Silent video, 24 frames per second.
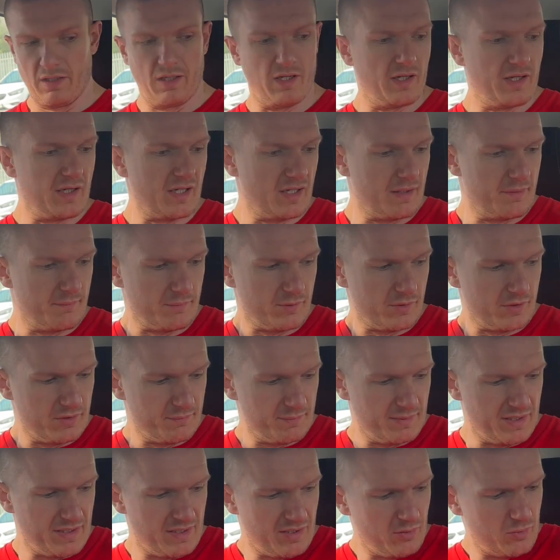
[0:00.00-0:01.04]
I am going
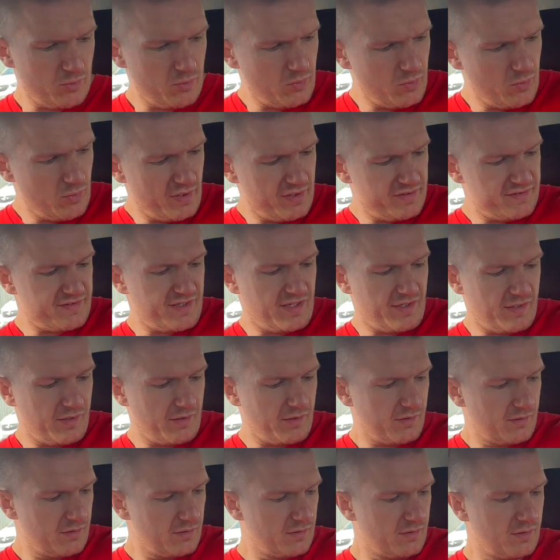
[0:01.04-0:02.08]
to be... Oh, that's
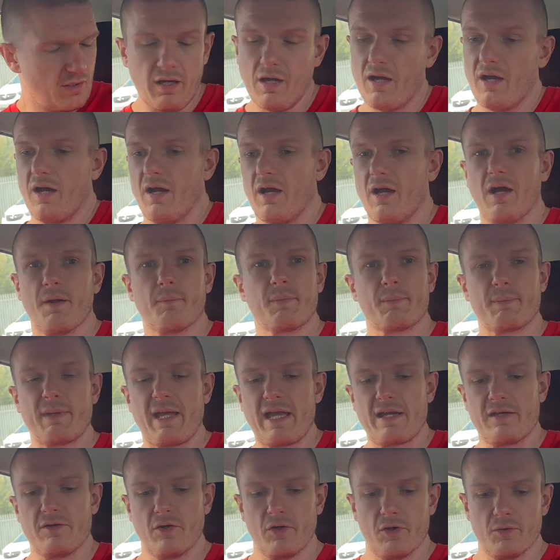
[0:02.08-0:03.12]
tender. I'm going to be
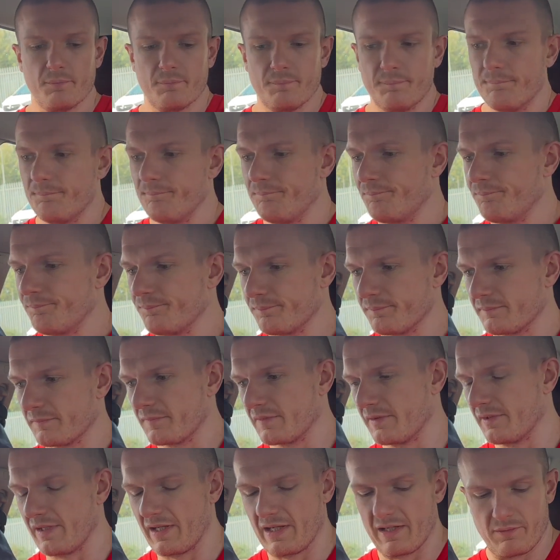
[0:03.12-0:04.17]
heading home
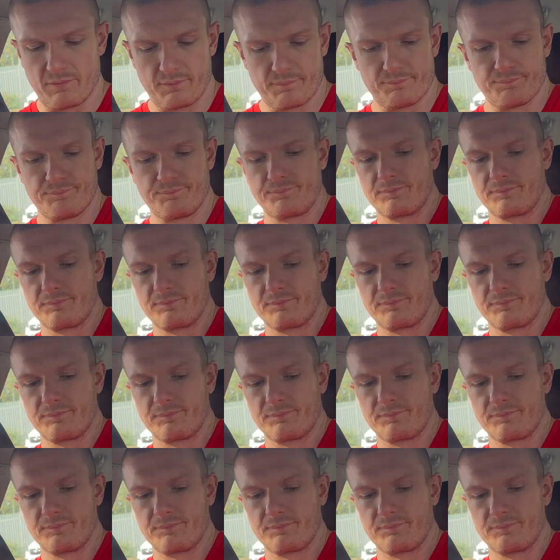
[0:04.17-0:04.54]
now.